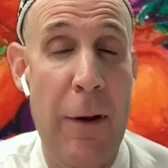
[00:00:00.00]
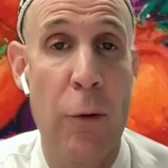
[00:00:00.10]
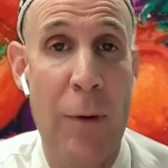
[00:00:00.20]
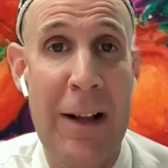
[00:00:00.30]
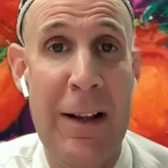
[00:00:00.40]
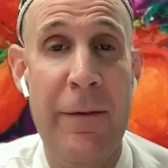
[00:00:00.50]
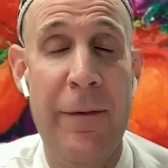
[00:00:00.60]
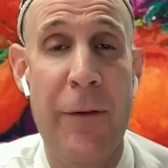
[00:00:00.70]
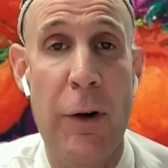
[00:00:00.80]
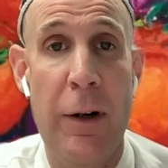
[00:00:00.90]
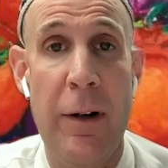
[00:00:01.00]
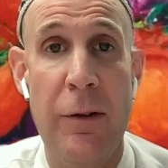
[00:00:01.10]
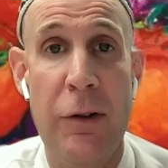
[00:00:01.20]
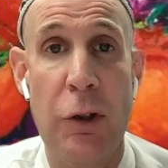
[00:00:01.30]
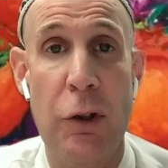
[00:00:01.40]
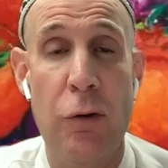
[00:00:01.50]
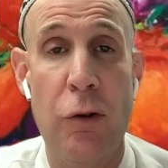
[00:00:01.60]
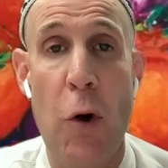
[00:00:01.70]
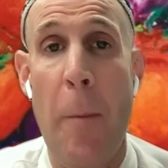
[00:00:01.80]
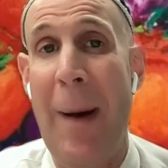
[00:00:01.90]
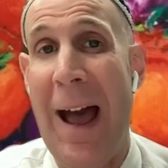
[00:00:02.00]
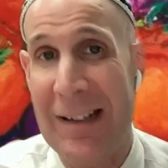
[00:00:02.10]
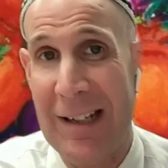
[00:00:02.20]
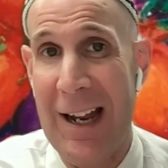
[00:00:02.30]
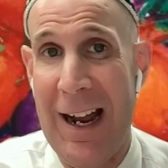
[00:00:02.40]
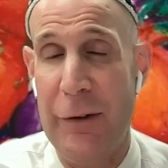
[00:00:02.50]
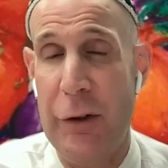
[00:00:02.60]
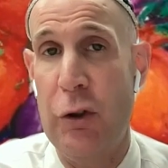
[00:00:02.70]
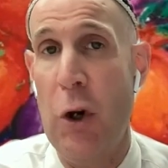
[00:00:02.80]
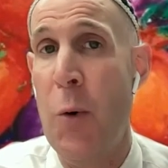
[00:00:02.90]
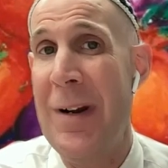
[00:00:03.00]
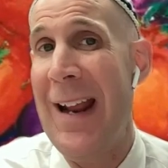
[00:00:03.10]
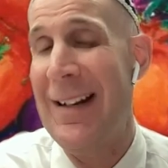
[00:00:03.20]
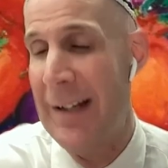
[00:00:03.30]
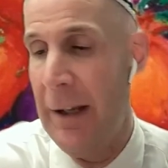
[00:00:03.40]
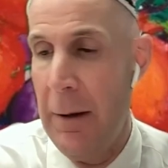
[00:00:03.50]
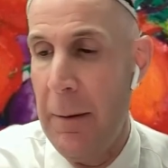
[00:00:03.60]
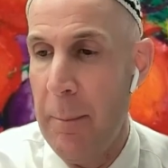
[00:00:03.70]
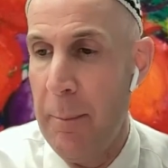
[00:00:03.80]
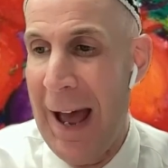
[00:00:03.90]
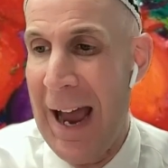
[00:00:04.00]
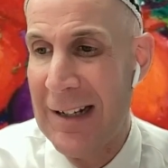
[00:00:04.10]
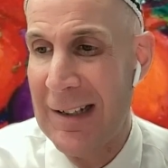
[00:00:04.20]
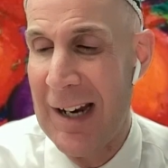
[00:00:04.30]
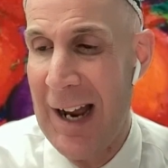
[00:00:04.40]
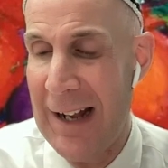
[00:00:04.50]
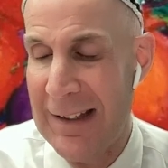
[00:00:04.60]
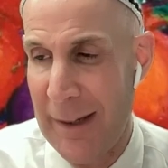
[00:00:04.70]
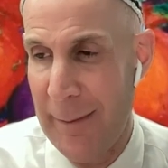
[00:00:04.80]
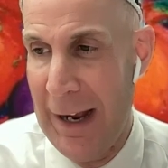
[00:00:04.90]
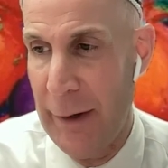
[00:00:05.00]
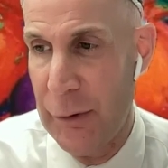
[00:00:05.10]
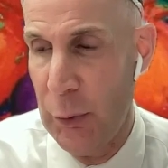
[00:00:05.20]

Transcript: They're really to go back to God, to donate back to God somehow,